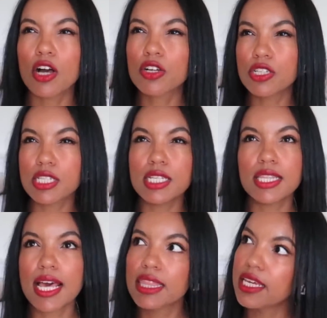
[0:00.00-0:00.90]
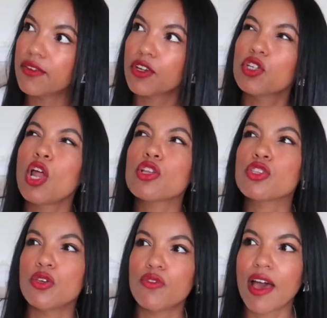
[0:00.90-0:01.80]
a cousin that lived
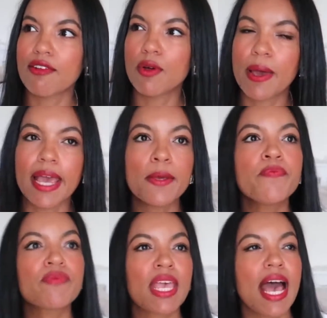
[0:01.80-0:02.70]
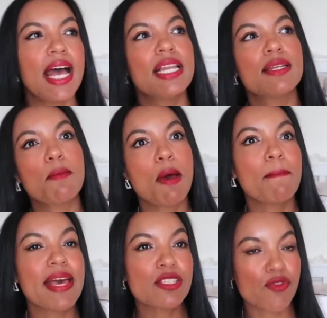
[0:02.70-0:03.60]
not too far away, and my
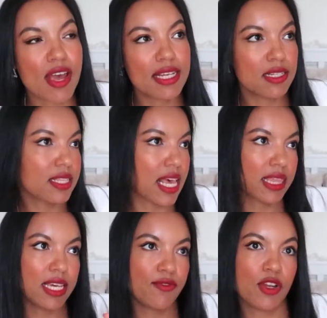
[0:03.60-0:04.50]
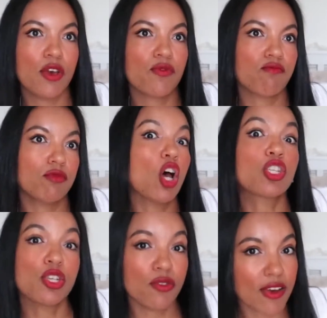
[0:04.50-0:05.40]
best friend that lived
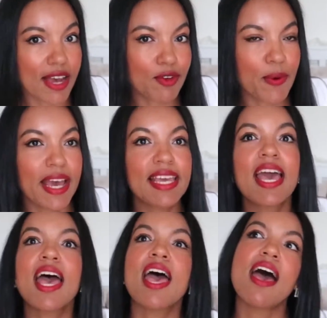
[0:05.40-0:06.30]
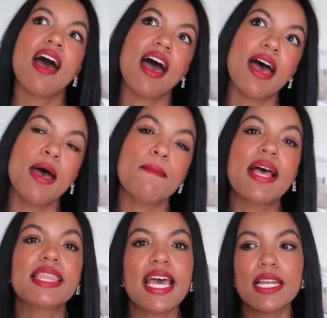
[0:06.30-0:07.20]
not too far away, um,
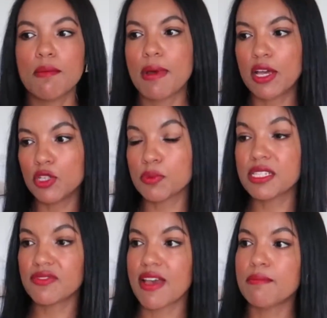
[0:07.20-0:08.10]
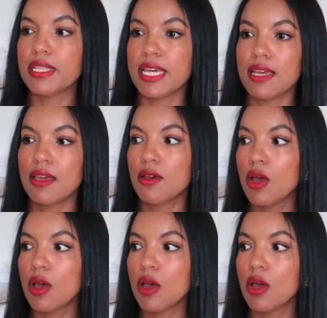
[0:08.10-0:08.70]
and then my husband's family